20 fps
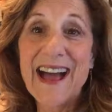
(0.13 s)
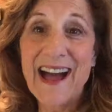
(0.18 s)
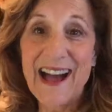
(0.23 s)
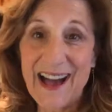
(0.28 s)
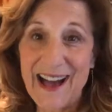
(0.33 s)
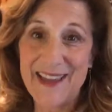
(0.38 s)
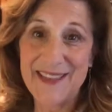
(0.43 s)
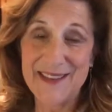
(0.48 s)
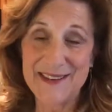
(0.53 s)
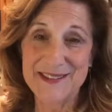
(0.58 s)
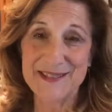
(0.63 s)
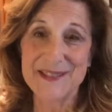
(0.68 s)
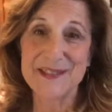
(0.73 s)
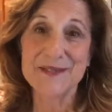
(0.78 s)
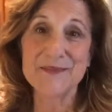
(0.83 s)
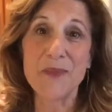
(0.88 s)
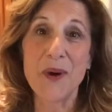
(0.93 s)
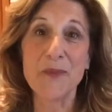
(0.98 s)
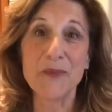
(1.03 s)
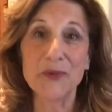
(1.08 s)
Hi, this is
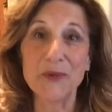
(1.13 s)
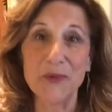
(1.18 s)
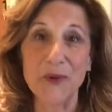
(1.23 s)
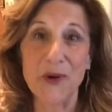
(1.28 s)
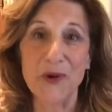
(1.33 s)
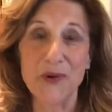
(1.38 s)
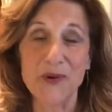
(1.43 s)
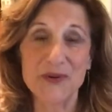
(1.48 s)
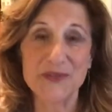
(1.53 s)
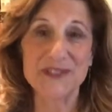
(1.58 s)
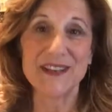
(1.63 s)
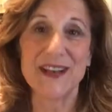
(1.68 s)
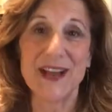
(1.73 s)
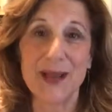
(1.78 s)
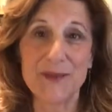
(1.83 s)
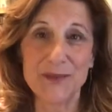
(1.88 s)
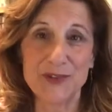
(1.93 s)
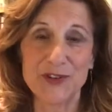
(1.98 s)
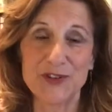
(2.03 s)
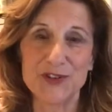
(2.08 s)
Mama Rose, and
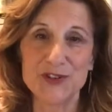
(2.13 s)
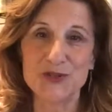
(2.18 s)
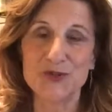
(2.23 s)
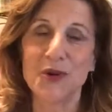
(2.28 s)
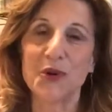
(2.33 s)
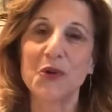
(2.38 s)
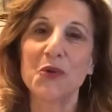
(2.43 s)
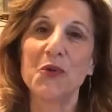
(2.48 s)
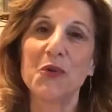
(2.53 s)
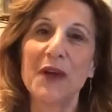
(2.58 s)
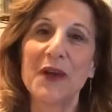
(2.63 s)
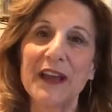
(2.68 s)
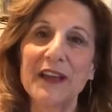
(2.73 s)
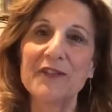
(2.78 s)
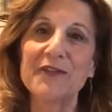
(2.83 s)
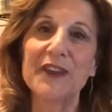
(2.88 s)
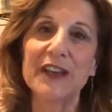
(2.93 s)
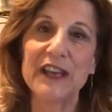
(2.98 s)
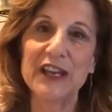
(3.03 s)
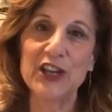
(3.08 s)
I'm going to do a quick
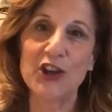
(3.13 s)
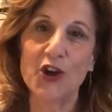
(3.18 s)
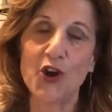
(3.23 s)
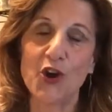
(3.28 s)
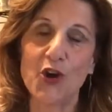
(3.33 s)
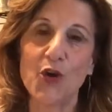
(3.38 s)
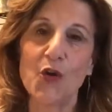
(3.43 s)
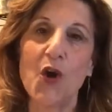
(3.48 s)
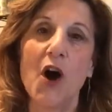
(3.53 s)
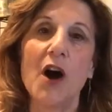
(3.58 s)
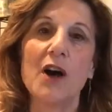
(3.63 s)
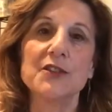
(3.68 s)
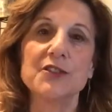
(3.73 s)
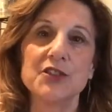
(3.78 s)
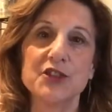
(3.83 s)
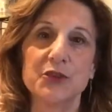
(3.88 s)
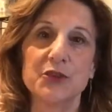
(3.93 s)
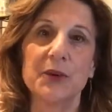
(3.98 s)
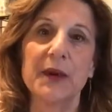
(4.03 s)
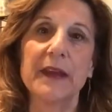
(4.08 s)
video on
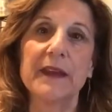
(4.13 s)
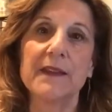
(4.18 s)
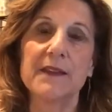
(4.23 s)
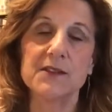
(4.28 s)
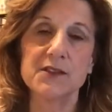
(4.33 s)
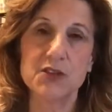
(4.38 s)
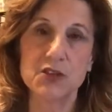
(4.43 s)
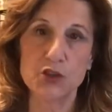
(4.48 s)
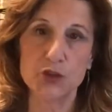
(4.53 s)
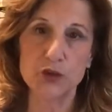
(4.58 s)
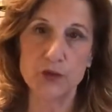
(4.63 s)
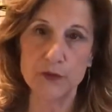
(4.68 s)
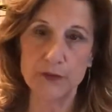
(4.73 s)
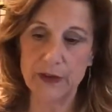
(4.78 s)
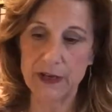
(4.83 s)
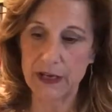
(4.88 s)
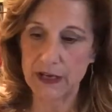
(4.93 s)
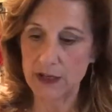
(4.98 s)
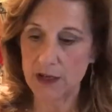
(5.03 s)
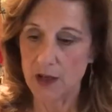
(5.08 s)
doing the sous
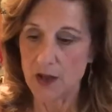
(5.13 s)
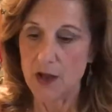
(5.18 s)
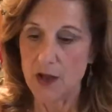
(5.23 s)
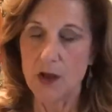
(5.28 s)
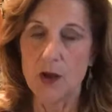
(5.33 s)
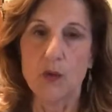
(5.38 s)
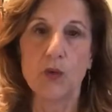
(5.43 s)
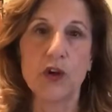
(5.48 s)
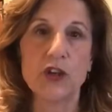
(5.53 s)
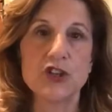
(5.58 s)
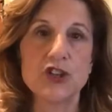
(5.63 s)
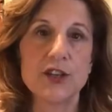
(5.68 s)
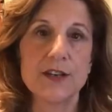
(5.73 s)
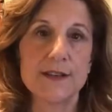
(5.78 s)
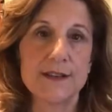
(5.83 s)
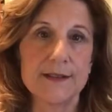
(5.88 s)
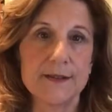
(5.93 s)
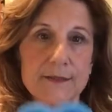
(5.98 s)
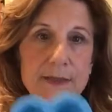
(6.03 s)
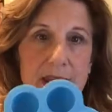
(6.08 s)
vide, which
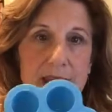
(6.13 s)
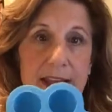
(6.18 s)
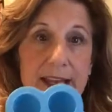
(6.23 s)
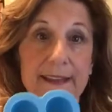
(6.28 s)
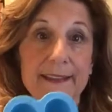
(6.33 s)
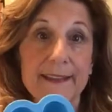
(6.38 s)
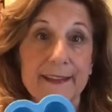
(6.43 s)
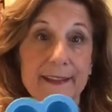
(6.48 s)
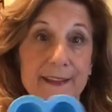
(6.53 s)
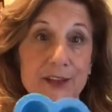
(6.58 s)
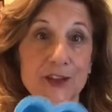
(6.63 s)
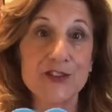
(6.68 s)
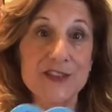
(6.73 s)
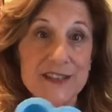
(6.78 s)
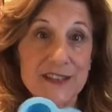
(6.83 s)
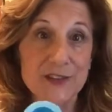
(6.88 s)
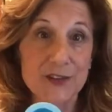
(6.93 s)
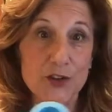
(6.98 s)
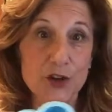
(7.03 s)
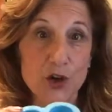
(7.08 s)
is made in the little
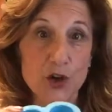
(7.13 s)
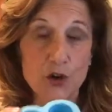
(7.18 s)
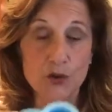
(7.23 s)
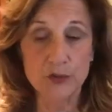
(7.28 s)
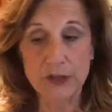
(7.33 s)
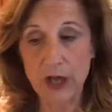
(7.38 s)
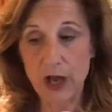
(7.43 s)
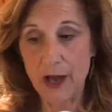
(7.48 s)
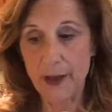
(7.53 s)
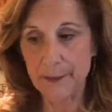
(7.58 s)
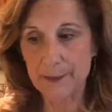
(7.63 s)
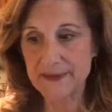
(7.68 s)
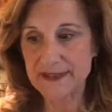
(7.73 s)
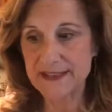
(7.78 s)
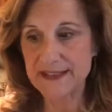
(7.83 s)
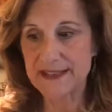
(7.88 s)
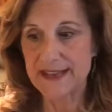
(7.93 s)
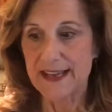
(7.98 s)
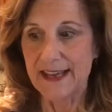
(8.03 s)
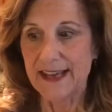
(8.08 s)
silicone
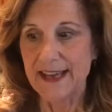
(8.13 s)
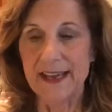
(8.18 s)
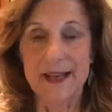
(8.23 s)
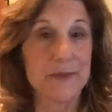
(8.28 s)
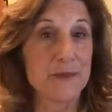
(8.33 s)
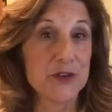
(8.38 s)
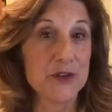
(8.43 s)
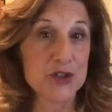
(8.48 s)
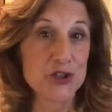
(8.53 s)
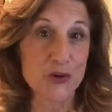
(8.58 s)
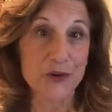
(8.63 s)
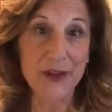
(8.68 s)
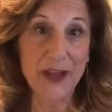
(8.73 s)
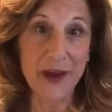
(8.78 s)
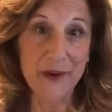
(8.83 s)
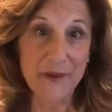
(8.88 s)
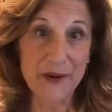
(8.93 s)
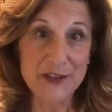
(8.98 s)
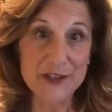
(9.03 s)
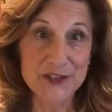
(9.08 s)
cups. And I'm going to show you
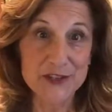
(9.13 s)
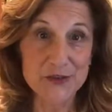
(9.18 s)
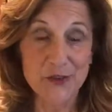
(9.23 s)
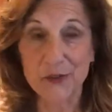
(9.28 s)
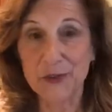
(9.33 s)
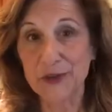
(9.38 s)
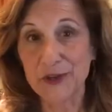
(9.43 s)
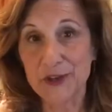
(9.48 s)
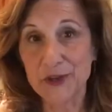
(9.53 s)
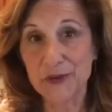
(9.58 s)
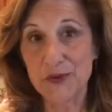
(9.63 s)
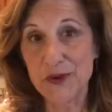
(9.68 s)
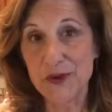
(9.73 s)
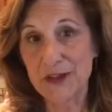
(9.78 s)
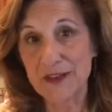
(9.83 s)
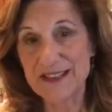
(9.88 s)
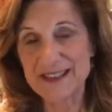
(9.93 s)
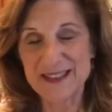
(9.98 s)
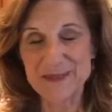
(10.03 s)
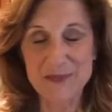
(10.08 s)
how I do it really quick
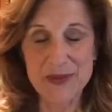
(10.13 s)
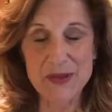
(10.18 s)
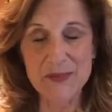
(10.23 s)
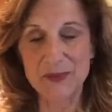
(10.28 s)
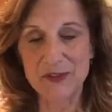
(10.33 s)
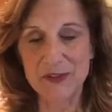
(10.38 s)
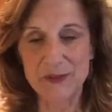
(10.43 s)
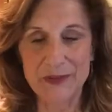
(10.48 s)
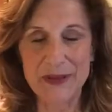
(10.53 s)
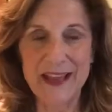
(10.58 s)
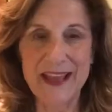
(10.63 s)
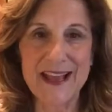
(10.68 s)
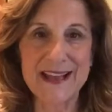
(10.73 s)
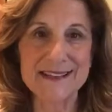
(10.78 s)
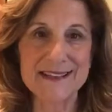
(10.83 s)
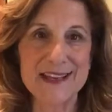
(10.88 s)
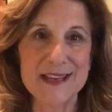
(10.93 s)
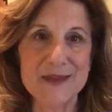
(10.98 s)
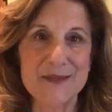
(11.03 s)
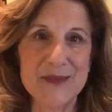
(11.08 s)
because people have been
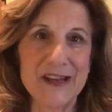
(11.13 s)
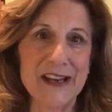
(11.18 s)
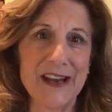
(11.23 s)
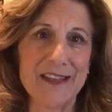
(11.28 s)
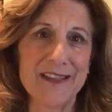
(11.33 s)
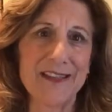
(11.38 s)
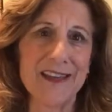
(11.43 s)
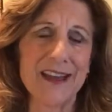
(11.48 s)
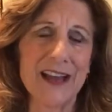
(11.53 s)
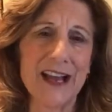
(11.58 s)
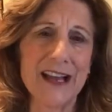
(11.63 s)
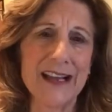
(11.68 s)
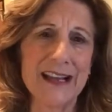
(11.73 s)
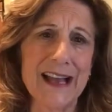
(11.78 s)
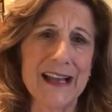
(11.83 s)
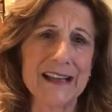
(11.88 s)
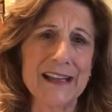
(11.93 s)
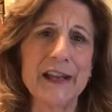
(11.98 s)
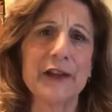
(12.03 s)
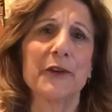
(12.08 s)
asking me, and I think I
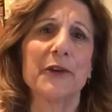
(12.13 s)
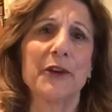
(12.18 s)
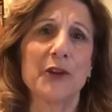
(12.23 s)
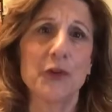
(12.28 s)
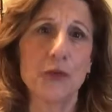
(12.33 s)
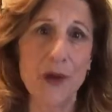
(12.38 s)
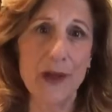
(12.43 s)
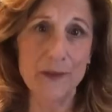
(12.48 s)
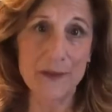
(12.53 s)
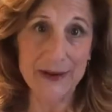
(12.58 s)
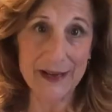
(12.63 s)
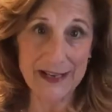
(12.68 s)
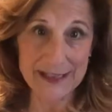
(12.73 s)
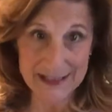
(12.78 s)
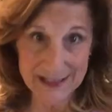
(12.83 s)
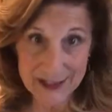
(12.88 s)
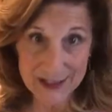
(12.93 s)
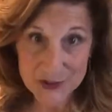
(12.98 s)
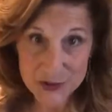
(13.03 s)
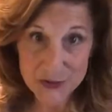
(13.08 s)
got carried away when I
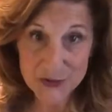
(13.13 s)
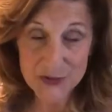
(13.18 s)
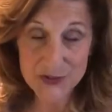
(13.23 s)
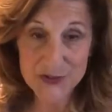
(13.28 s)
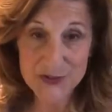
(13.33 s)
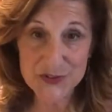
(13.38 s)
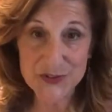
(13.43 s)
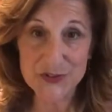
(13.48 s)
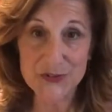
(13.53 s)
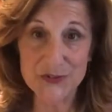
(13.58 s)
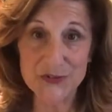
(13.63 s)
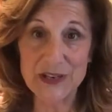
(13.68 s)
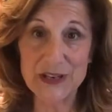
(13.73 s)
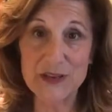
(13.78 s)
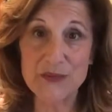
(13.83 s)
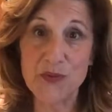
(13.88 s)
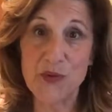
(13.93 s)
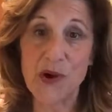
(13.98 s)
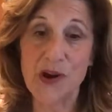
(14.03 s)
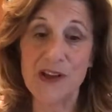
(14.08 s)
did do the sous
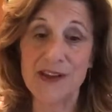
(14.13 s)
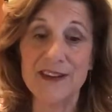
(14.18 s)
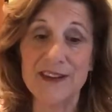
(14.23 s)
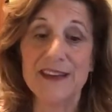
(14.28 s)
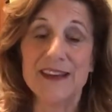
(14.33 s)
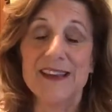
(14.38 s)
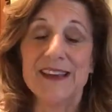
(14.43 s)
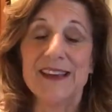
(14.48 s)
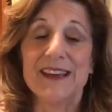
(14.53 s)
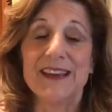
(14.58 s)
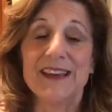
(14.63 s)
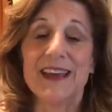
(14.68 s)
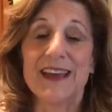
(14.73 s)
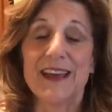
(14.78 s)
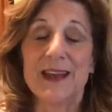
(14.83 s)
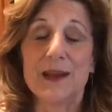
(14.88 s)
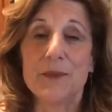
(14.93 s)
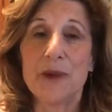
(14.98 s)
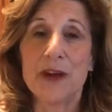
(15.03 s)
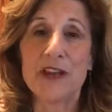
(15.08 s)
vide one.
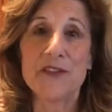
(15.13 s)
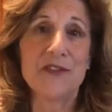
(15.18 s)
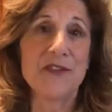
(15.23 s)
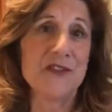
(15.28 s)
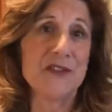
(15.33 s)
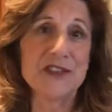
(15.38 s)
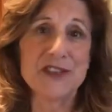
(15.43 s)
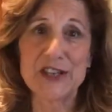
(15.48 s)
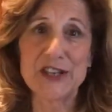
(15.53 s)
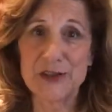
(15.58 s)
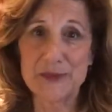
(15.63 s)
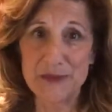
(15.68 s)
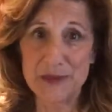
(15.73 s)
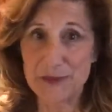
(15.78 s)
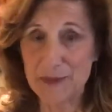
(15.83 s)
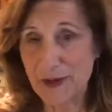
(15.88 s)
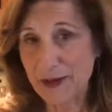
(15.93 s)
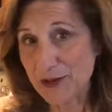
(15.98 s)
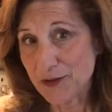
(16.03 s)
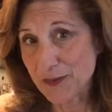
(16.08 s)
And I might have even done it with
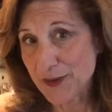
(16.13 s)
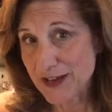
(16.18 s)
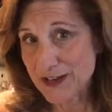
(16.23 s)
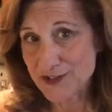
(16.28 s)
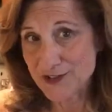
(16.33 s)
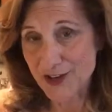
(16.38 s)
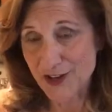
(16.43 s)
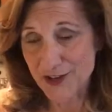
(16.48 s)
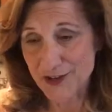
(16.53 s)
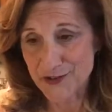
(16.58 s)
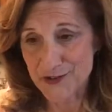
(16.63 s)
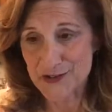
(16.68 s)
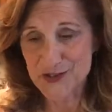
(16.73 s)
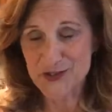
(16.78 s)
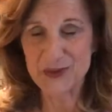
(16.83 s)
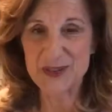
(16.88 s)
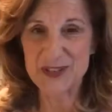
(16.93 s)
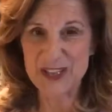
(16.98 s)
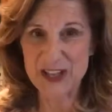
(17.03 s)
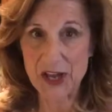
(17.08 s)
my granddaughter,
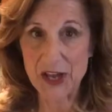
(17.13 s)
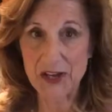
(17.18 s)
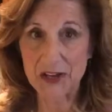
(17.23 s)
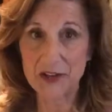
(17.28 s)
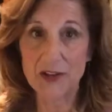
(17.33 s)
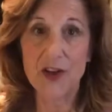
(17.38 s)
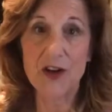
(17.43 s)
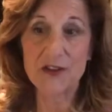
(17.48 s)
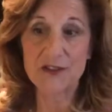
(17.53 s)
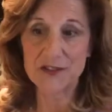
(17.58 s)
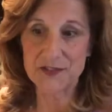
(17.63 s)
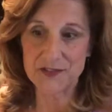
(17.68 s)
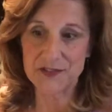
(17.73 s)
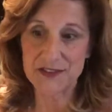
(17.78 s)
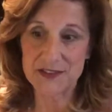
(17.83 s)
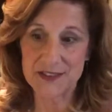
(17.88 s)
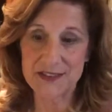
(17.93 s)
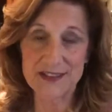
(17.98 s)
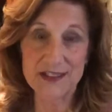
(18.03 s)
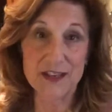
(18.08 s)
so it's kind of long, so
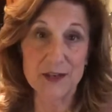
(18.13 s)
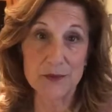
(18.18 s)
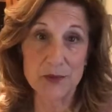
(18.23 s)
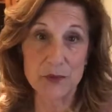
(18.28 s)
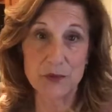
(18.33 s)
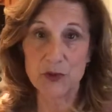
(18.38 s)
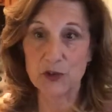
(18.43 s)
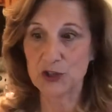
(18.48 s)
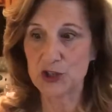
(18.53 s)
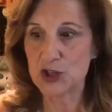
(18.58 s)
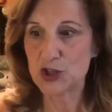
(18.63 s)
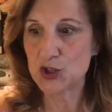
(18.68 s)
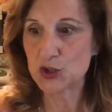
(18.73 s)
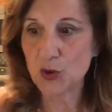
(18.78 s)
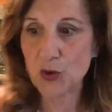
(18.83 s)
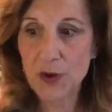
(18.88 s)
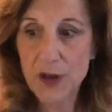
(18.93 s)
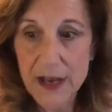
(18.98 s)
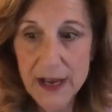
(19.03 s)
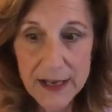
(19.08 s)
this is going to be really
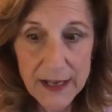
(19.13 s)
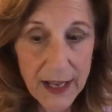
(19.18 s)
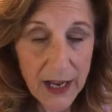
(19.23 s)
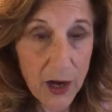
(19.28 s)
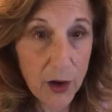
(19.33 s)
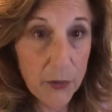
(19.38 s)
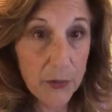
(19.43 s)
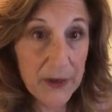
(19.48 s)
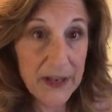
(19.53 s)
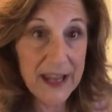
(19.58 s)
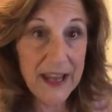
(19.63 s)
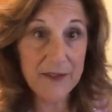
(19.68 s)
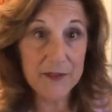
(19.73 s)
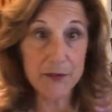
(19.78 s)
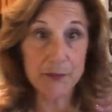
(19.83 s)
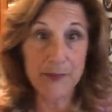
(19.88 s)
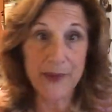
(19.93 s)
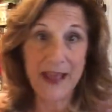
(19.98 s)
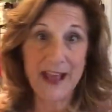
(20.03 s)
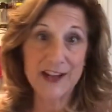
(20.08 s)
short. Now, I already have a
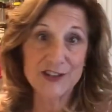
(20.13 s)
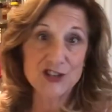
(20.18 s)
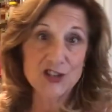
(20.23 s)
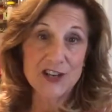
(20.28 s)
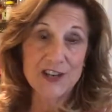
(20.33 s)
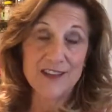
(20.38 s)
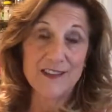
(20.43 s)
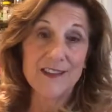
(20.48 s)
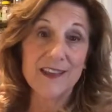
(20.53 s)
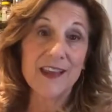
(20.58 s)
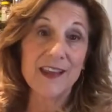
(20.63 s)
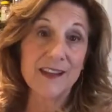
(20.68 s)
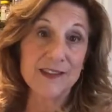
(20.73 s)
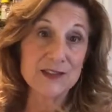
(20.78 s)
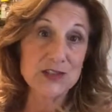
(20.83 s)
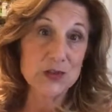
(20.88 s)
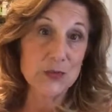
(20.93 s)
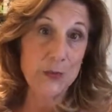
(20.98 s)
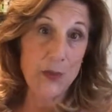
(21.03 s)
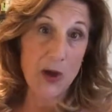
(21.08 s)
batch in the
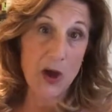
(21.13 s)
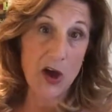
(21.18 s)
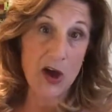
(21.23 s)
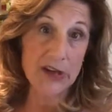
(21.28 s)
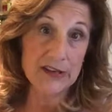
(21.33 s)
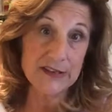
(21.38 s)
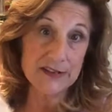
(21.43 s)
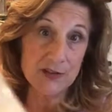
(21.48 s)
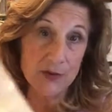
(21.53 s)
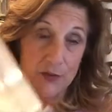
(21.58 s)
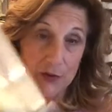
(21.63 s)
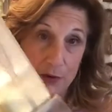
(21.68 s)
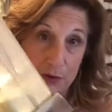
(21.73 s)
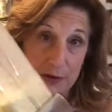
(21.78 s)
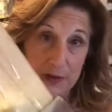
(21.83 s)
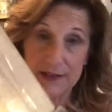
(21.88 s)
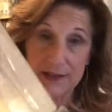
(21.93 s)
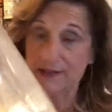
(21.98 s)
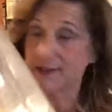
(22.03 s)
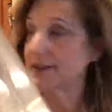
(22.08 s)
Instapot, so there
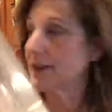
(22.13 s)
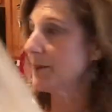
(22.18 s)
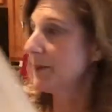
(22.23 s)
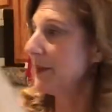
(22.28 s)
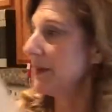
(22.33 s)
is some